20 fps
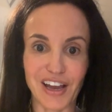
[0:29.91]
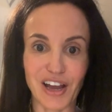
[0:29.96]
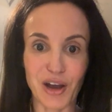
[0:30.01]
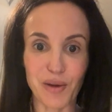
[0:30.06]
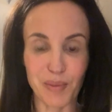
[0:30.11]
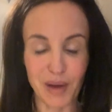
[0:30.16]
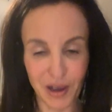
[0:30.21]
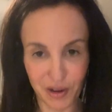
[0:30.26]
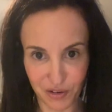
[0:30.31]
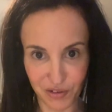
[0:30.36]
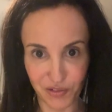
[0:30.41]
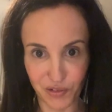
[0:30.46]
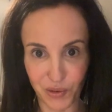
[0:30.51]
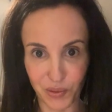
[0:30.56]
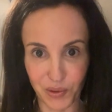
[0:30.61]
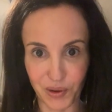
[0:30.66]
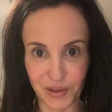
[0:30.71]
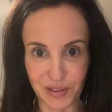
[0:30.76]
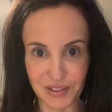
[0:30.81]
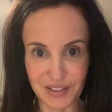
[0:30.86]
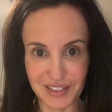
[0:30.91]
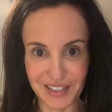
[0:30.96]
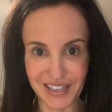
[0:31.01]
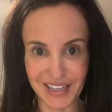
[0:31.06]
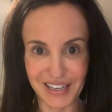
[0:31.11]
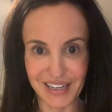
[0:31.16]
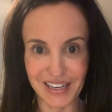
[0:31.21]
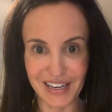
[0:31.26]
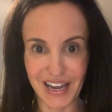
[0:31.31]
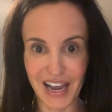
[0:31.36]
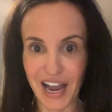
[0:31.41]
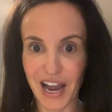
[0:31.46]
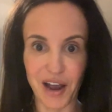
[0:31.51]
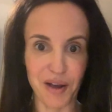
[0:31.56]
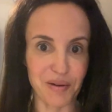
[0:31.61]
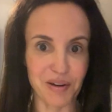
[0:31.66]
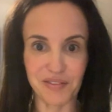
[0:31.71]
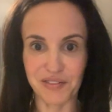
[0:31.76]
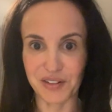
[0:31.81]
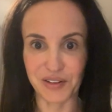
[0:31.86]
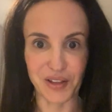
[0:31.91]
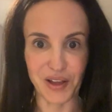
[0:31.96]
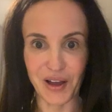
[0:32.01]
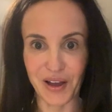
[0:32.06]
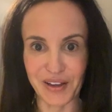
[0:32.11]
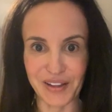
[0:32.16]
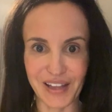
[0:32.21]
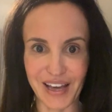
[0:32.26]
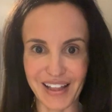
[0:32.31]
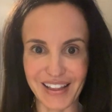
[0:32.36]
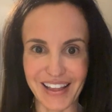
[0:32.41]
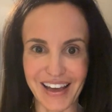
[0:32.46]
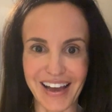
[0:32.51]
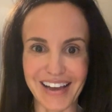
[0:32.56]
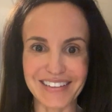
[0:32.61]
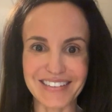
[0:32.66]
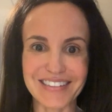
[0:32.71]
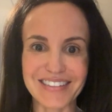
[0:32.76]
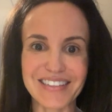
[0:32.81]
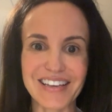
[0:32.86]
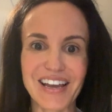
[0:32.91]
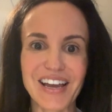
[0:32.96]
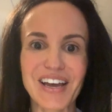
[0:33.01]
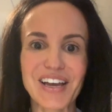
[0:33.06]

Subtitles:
come out of quarantine, however long that lasts.